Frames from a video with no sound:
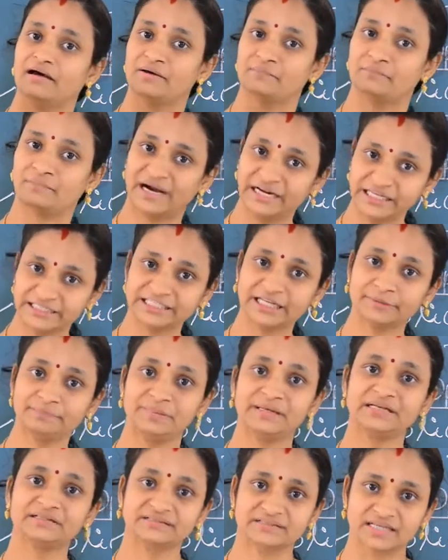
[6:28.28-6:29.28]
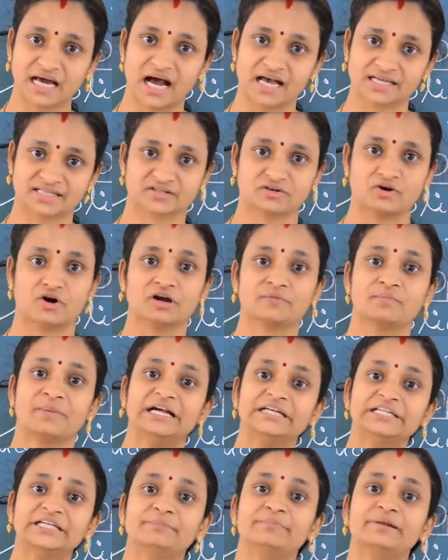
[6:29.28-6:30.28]
multiple tasks or
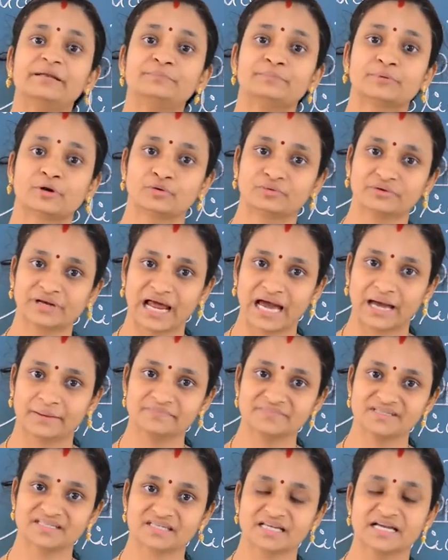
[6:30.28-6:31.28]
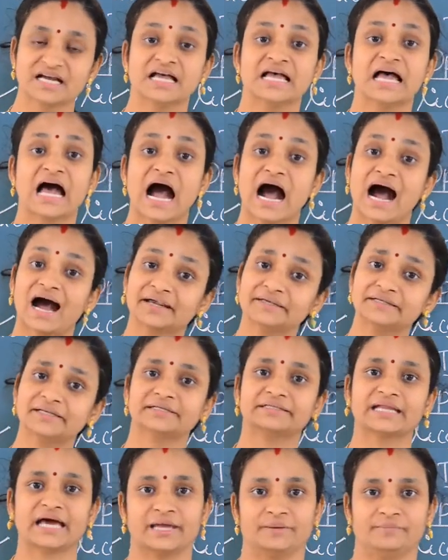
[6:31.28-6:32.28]
multiple programs at
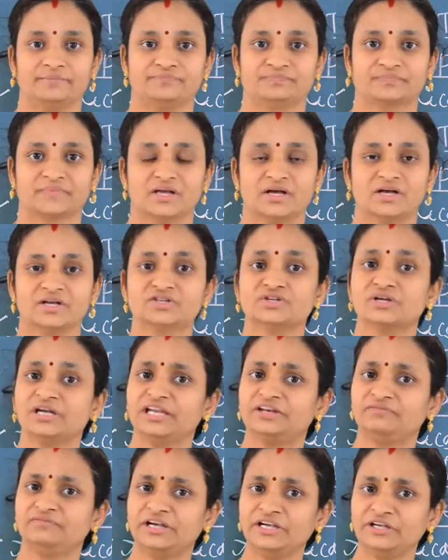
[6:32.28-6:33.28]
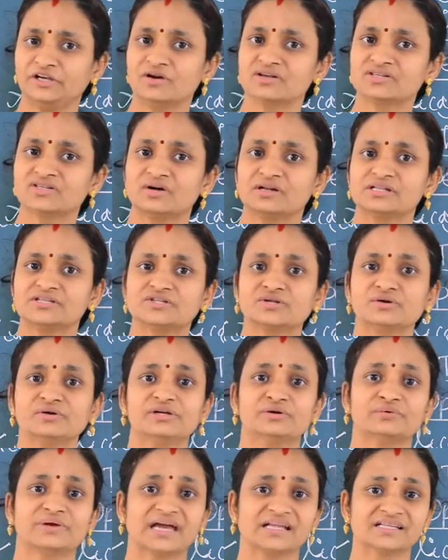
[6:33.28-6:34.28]
a time. So in Windows also
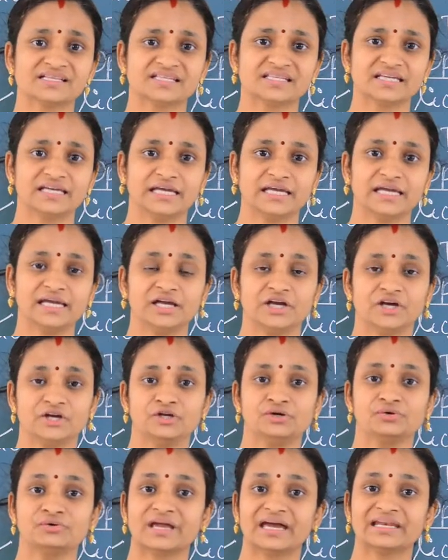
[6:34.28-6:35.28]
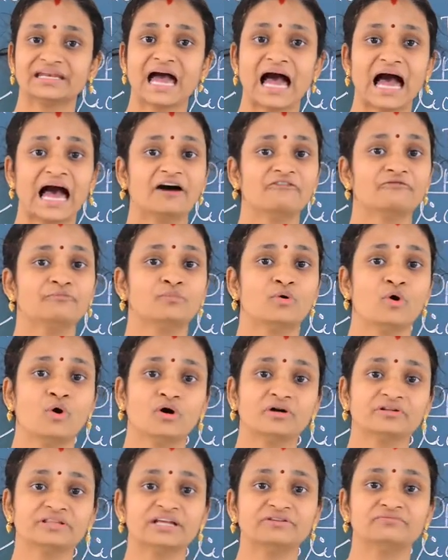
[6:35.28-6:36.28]
you can see you can have
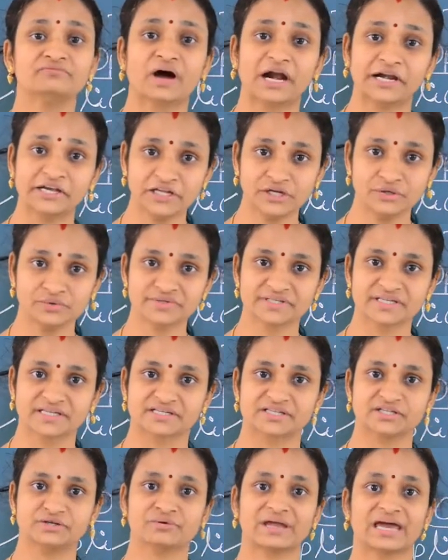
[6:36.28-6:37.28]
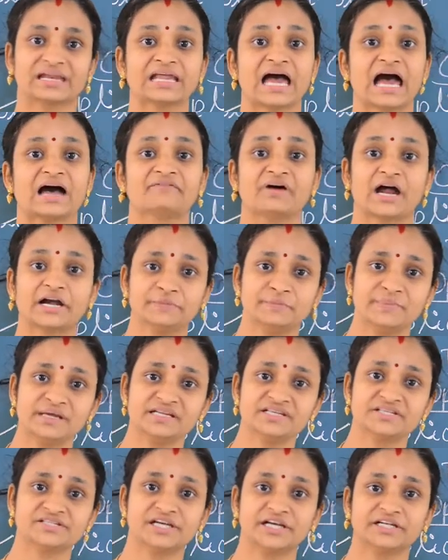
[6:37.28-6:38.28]
more than one users. You can have
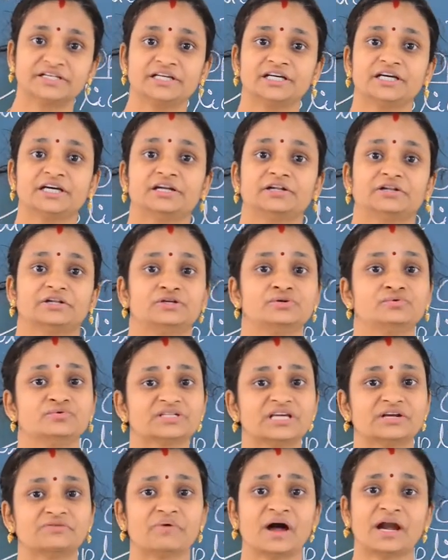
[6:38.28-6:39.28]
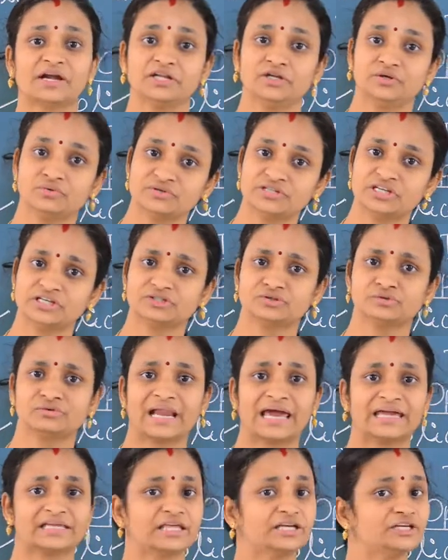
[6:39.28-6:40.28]
administrator, user 1, user 2,
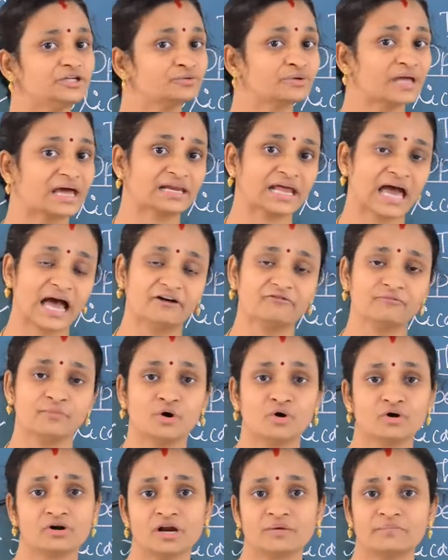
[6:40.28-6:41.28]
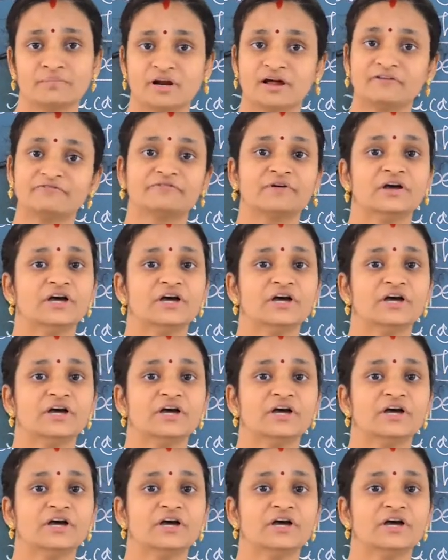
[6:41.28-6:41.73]
like that you can have more number of